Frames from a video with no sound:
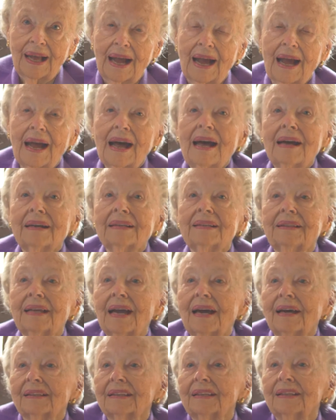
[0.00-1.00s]
I
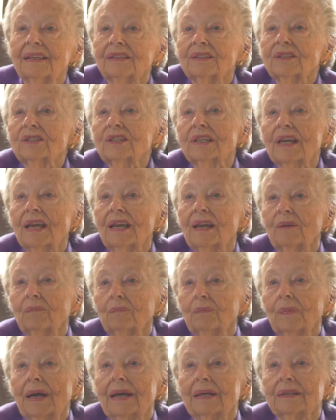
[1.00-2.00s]
got this
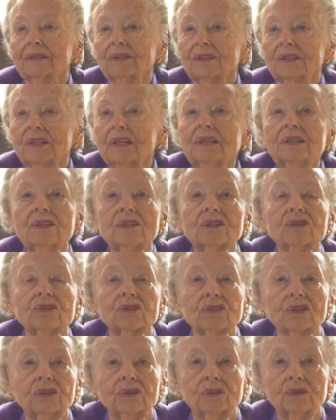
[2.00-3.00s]
at my Sunday
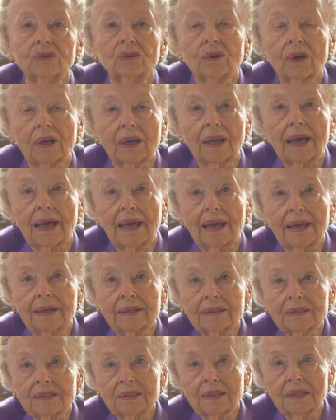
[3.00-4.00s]
school
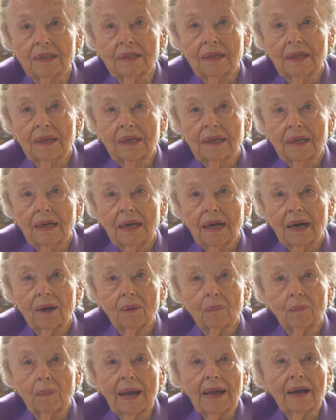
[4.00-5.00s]
class
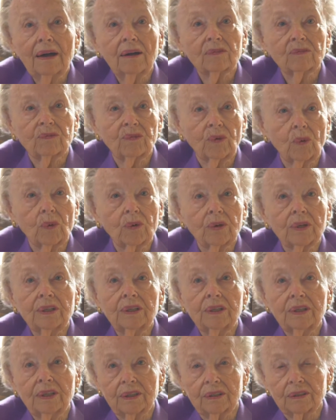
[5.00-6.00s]
about forty
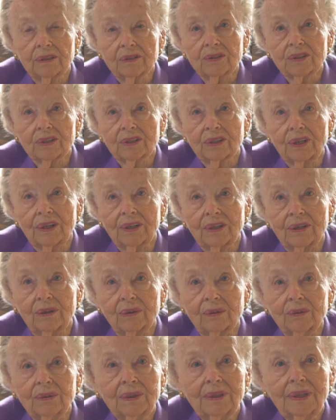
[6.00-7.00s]
years
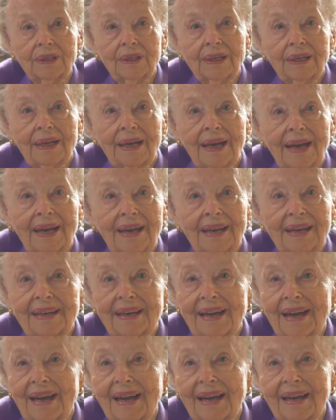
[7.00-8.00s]
ago,
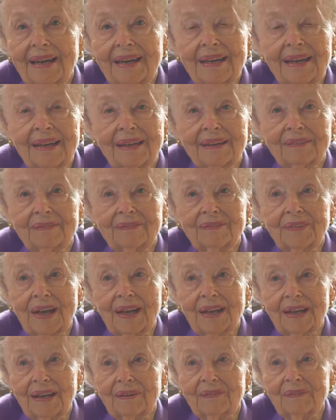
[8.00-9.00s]
and I have,
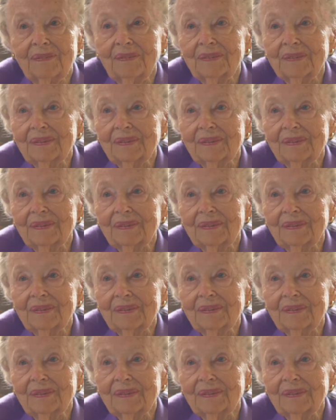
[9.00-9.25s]
have